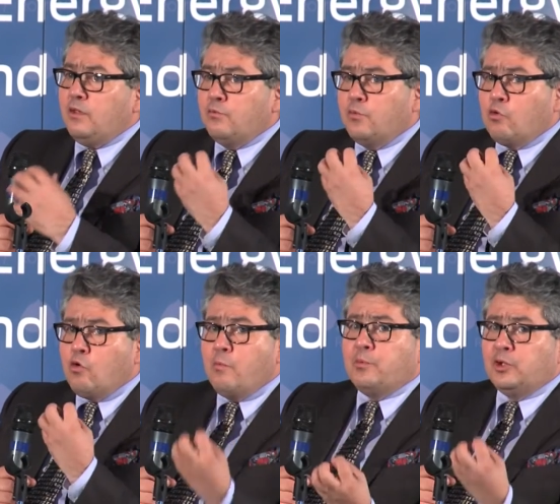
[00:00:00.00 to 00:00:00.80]
for
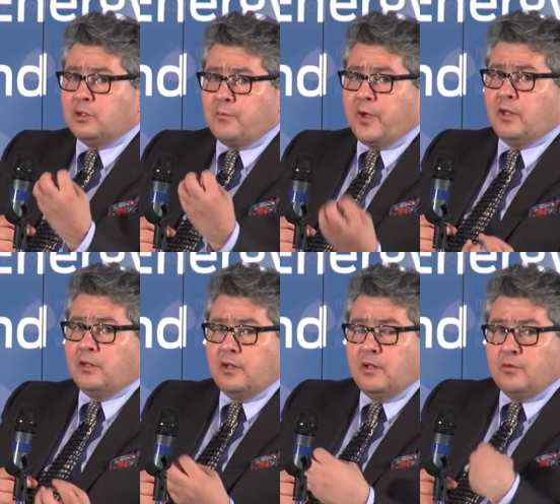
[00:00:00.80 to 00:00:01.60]
opening the
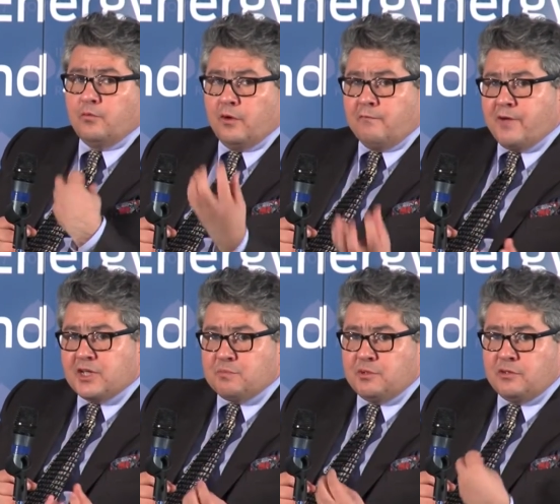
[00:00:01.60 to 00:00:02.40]
way for
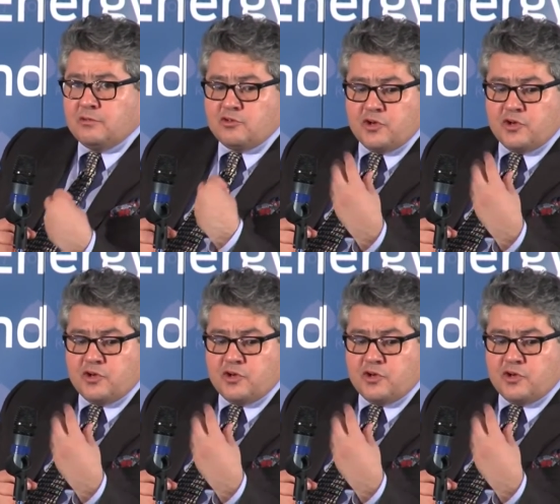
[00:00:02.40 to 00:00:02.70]
investment,